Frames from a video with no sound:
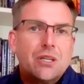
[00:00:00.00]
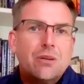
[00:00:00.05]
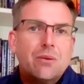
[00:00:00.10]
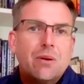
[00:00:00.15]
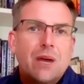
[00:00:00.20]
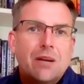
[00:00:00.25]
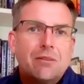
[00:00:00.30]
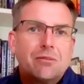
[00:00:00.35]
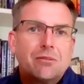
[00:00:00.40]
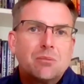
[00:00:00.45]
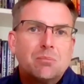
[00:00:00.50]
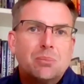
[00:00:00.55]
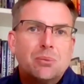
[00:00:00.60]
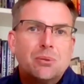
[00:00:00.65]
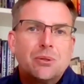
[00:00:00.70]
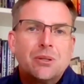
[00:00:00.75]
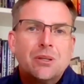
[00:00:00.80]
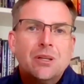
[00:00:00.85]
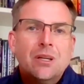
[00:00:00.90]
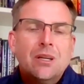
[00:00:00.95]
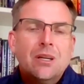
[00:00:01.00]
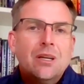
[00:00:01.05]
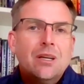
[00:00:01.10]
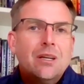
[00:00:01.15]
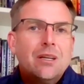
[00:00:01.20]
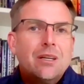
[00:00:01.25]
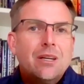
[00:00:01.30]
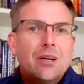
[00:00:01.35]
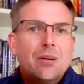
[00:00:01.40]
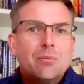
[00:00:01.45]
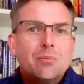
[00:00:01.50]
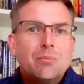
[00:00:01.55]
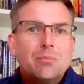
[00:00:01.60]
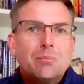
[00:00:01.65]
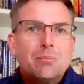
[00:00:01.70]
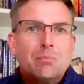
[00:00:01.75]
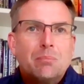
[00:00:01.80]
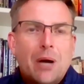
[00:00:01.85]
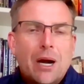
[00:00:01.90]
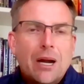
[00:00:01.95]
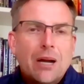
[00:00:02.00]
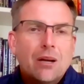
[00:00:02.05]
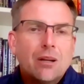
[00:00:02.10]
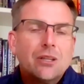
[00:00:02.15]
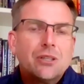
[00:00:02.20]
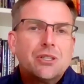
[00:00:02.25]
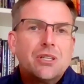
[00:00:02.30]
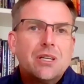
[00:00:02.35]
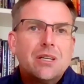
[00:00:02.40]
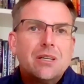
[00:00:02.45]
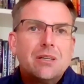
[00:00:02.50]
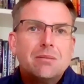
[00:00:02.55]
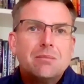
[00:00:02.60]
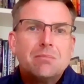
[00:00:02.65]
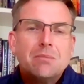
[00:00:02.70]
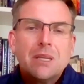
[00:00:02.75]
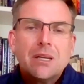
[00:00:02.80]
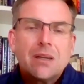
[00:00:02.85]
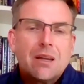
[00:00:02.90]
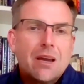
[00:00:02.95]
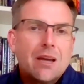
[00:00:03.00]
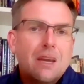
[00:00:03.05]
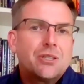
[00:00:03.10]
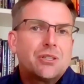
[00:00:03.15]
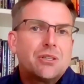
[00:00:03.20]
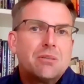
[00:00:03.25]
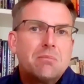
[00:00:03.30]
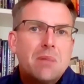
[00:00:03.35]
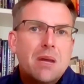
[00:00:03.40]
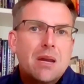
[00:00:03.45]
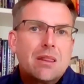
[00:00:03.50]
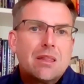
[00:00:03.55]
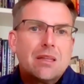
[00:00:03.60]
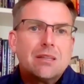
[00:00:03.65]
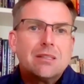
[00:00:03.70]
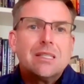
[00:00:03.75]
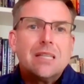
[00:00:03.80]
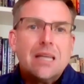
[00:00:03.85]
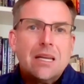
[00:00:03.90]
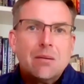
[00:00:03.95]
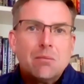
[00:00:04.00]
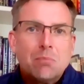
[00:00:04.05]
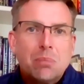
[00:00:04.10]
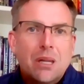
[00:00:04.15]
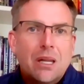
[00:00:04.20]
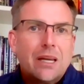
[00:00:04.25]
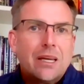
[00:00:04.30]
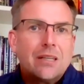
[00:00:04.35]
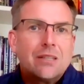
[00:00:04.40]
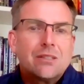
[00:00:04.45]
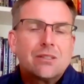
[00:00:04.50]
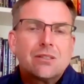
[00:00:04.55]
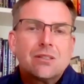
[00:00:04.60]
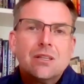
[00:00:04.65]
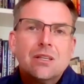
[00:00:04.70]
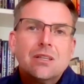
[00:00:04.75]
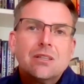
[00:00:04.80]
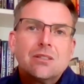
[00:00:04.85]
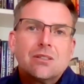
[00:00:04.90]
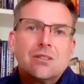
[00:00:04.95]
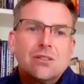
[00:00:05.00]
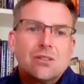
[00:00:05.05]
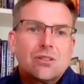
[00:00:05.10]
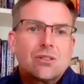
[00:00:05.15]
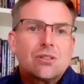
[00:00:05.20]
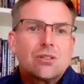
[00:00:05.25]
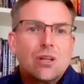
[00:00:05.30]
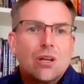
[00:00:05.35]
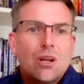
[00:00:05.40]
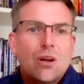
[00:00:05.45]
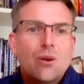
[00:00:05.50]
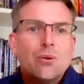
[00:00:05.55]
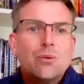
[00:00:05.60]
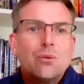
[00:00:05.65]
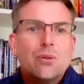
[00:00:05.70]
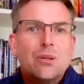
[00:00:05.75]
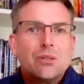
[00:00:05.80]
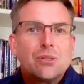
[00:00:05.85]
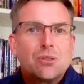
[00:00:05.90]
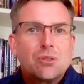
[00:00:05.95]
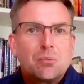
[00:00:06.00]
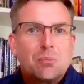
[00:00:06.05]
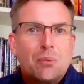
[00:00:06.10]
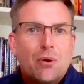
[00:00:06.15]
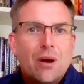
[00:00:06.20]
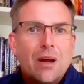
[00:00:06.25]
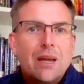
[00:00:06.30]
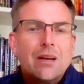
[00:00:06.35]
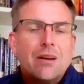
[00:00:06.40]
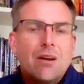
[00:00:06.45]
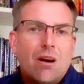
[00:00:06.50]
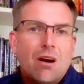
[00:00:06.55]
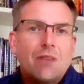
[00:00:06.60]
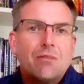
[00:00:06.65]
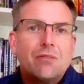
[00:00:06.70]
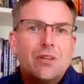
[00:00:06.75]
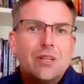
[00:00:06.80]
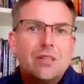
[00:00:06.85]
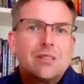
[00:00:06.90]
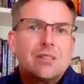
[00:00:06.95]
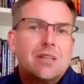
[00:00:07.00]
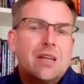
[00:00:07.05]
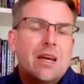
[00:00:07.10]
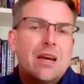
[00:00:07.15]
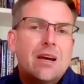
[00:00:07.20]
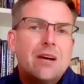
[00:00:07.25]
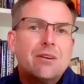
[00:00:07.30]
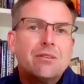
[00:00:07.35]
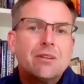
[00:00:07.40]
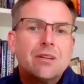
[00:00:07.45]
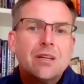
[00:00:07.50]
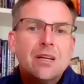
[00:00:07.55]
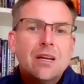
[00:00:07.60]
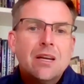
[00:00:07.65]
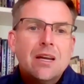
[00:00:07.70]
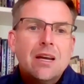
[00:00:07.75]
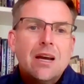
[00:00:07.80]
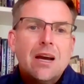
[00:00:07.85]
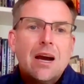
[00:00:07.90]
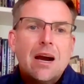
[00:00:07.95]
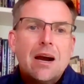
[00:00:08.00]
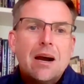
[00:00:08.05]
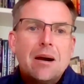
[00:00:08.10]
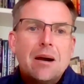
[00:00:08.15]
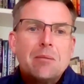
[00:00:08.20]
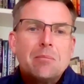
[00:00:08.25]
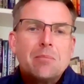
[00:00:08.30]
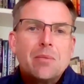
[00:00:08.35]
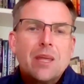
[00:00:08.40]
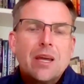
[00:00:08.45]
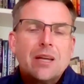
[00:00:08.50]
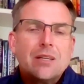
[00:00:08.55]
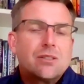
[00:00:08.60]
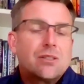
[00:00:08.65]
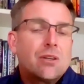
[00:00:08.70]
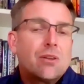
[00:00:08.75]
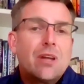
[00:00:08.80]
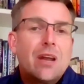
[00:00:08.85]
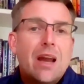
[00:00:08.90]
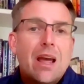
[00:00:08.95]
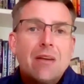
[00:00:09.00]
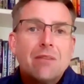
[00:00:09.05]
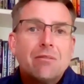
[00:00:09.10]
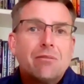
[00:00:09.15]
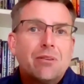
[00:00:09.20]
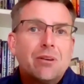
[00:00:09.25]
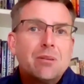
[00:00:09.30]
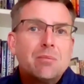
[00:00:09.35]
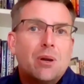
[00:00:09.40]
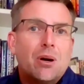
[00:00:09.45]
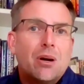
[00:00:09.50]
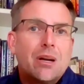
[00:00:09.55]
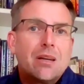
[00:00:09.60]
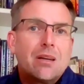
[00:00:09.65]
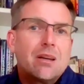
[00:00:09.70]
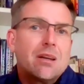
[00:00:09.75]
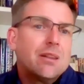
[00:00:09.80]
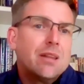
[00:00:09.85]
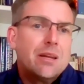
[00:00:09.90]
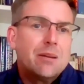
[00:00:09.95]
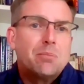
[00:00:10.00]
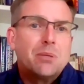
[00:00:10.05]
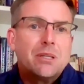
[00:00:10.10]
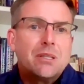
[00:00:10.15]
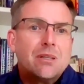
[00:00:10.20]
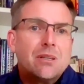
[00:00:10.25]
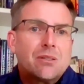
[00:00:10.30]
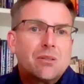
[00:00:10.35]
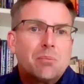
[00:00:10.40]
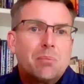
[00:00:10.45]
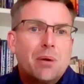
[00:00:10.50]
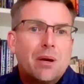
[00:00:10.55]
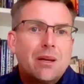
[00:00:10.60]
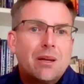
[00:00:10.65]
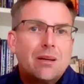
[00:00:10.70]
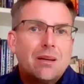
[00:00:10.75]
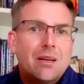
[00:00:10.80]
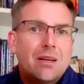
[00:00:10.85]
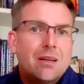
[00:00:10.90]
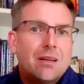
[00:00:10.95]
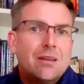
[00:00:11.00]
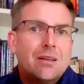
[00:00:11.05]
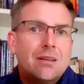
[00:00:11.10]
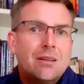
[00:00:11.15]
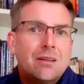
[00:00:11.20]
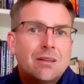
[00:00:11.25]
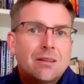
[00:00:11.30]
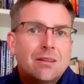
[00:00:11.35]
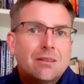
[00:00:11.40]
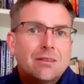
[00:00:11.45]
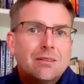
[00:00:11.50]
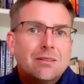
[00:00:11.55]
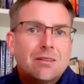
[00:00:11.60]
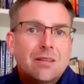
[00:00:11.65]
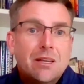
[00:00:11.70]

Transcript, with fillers: have to put, you know, biology mitigation methods in place to slow the spread of this down um, and so that everybody can then participate in the